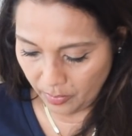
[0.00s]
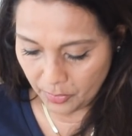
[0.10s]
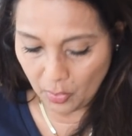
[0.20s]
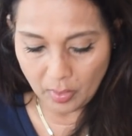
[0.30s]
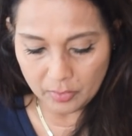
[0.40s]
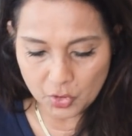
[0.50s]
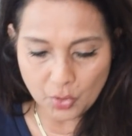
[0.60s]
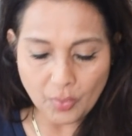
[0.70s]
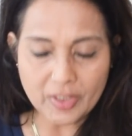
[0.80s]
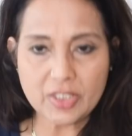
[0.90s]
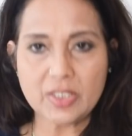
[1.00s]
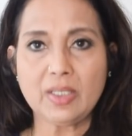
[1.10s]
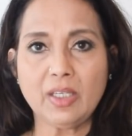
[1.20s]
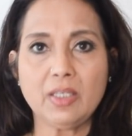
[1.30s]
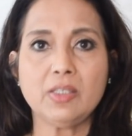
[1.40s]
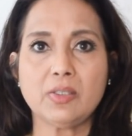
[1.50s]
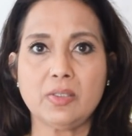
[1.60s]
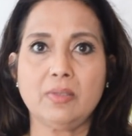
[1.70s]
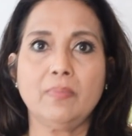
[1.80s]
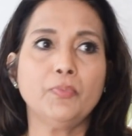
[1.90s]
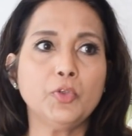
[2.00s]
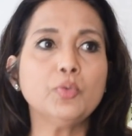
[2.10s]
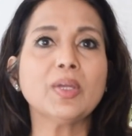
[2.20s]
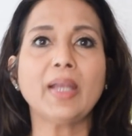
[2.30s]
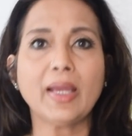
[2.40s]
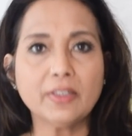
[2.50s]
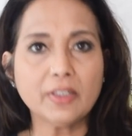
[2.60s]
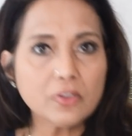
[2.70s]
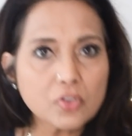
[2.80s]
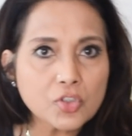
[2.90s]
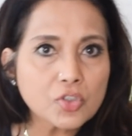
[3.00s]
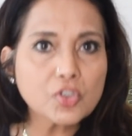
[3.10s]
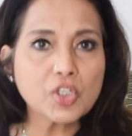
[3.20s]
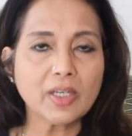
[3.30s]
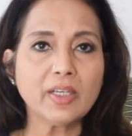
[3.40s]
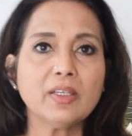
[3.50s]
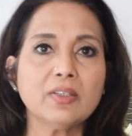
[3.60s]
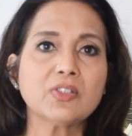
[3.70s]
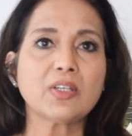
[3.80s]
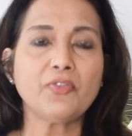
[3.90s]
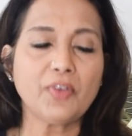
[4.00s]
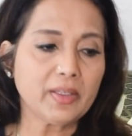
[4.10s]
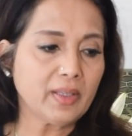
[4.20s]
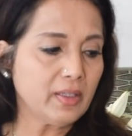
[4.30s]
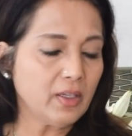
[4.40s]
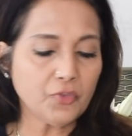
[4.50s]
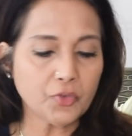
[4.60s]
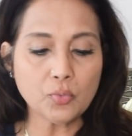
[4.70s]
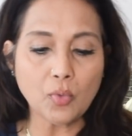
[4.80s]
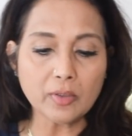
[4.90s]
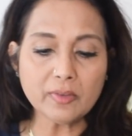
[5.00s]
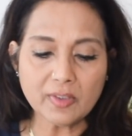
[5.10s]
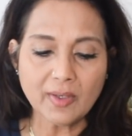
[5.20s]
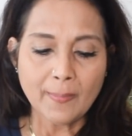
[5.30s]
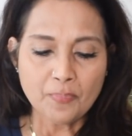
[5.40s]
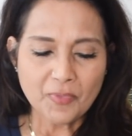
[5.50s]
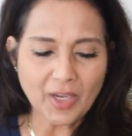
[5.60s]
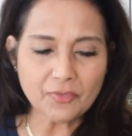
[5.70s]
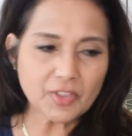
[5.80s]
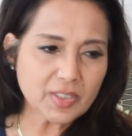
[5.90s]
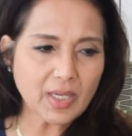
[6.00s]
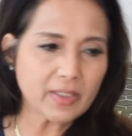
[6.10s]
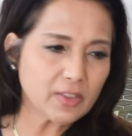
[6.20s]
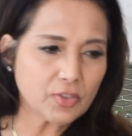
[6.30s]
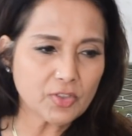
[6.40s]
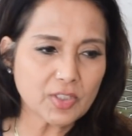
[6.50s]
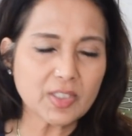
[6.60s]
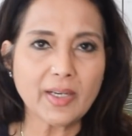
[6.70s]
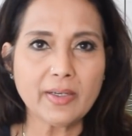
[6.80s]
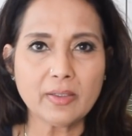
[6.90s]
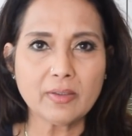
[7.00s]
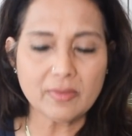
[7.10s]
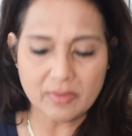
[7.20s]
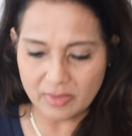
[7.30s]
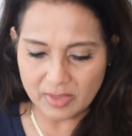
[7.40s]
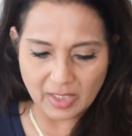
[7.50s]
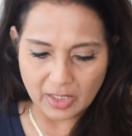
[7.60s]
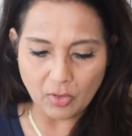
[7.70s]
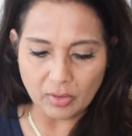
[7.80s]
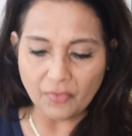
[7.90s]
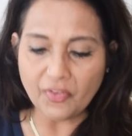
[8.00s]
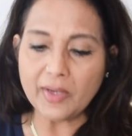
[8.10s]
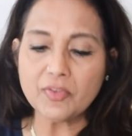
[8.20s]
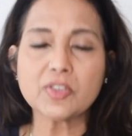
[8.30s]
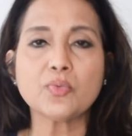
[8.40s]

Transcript: your choice is, you can add in chili and stuff like that if you want. I've decided to just let it take on the flavors